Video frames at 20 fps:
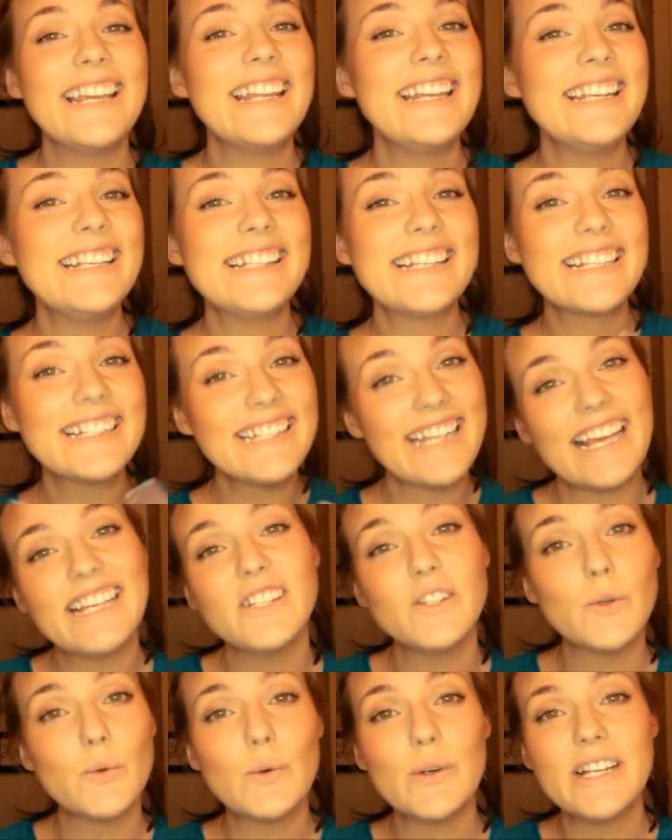any success
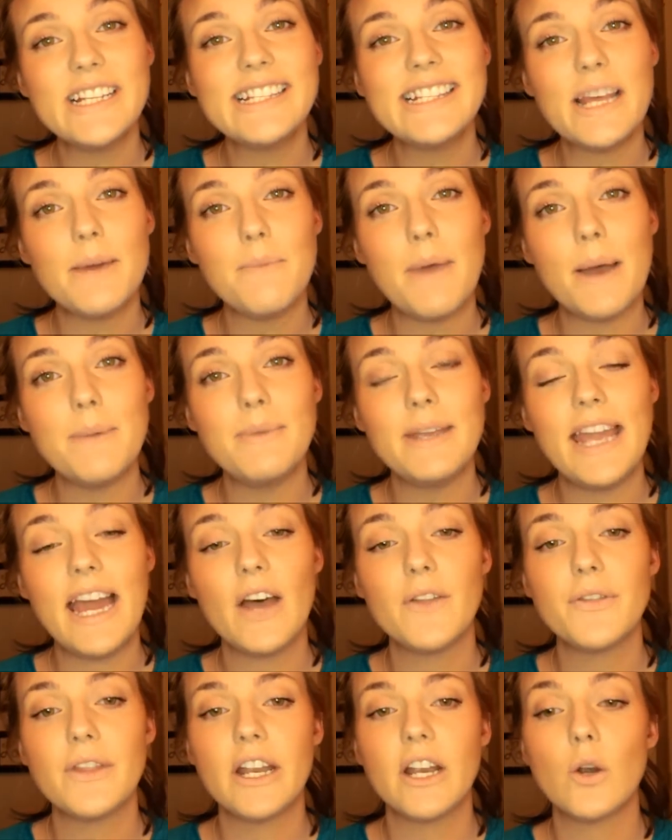stories that might be
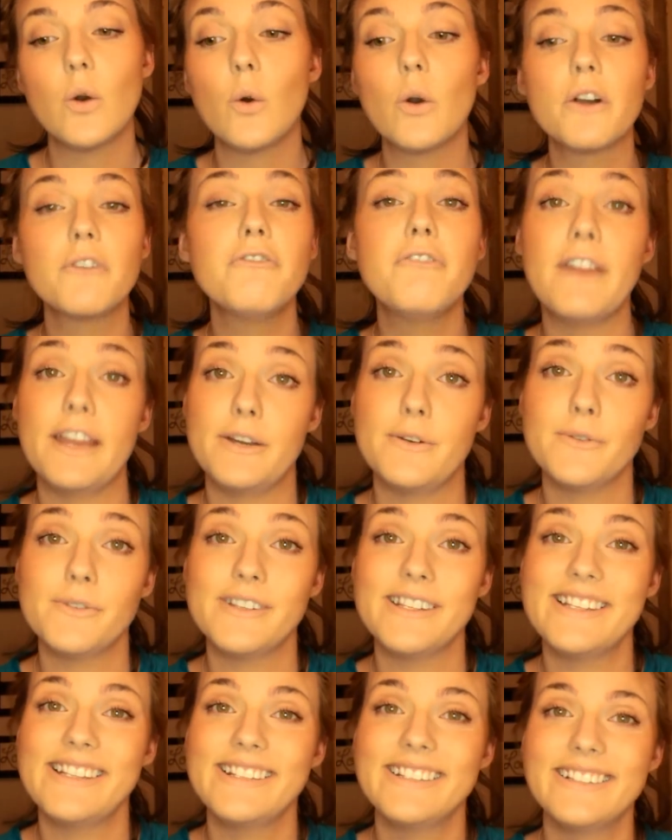out there or
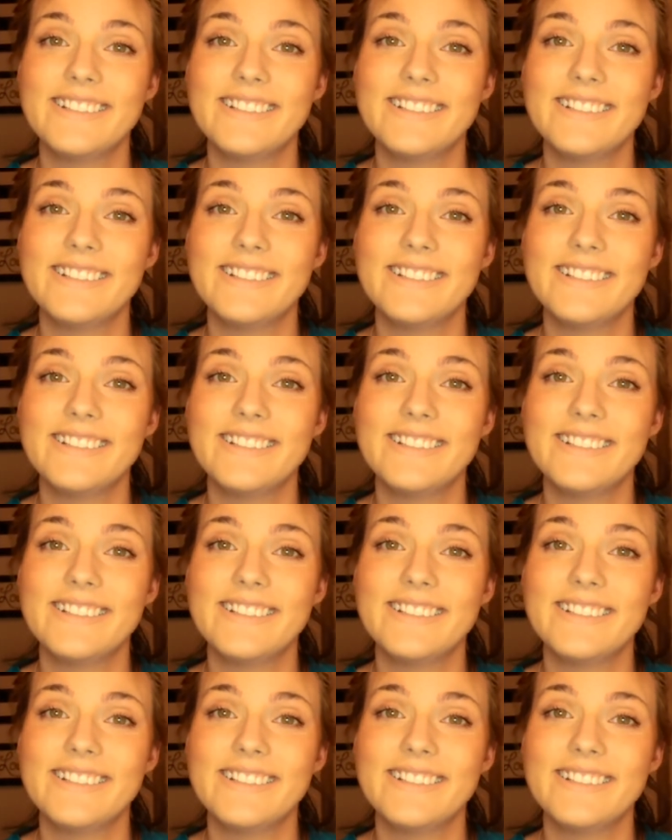fails.